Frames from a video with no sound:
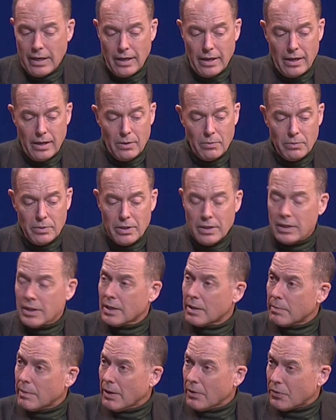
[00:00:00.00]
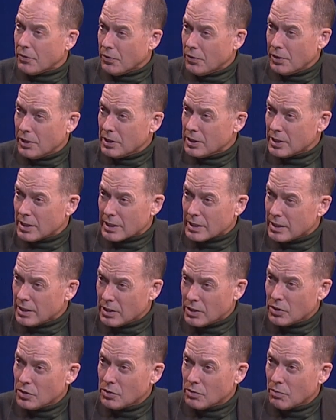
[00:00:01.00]
And we get about 36
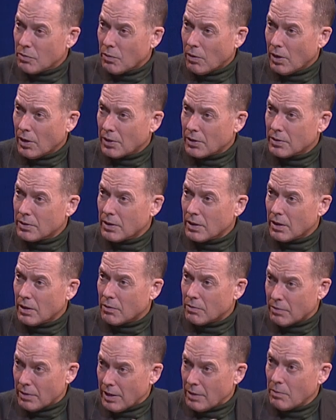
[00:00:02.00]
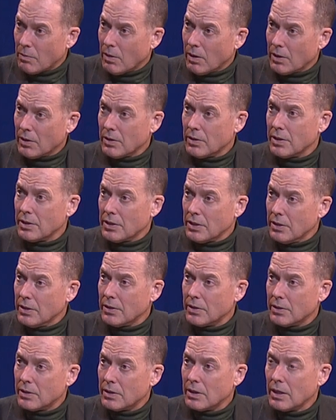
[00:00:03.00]
inches of water, rainwater a
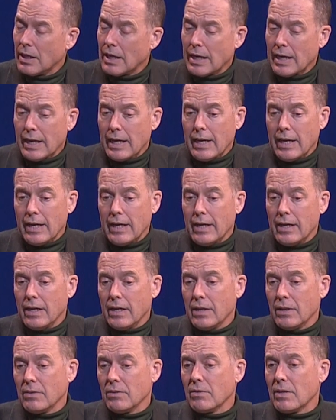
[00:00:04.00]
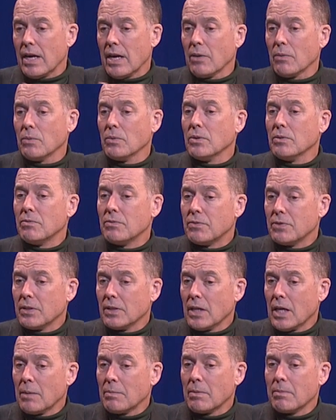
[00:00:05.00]
year, and that would
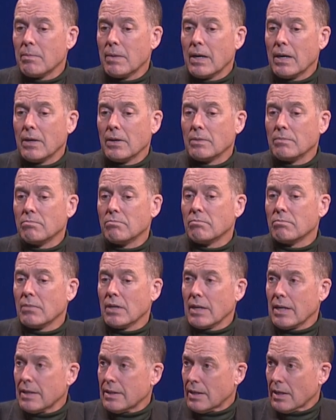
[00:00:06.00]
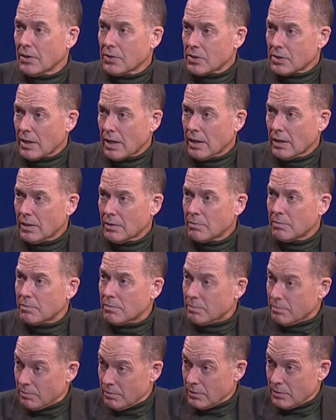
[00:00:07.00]
fill up about an 8,000 gallon
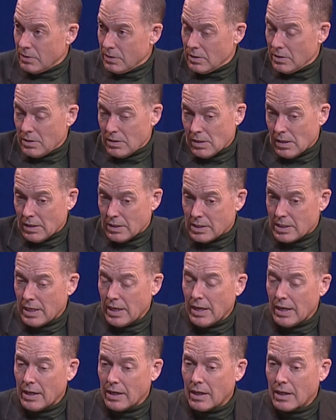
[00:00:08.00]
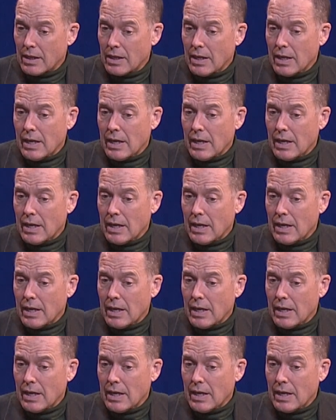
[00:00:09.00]
tank.